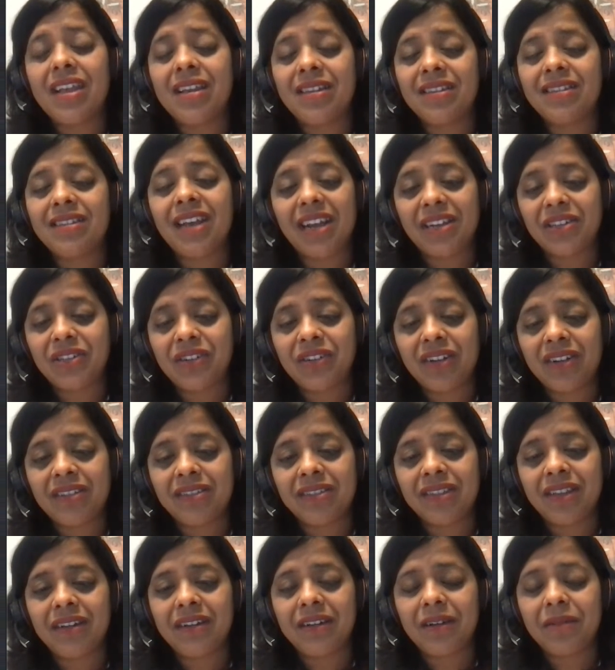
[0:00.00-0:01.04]
is actually
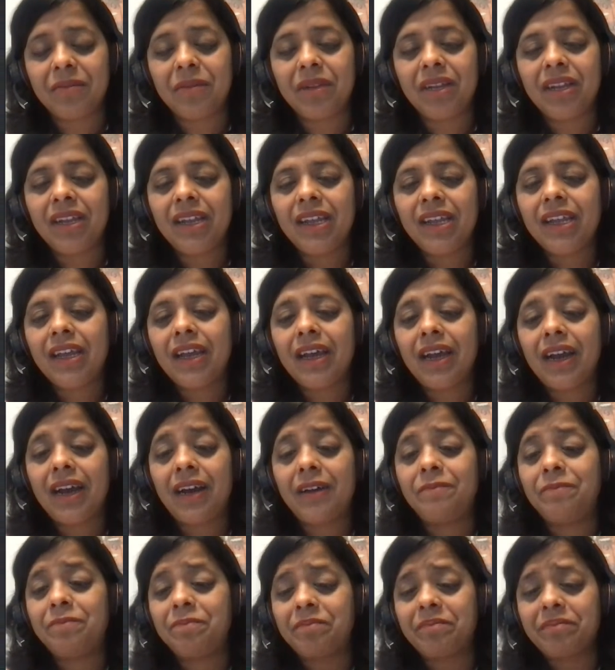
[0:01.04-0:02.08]
set up.
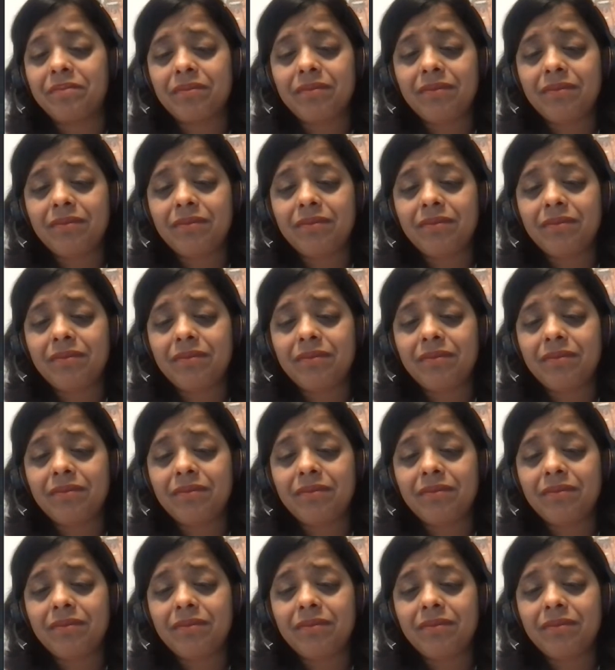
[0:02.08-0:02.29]
Um,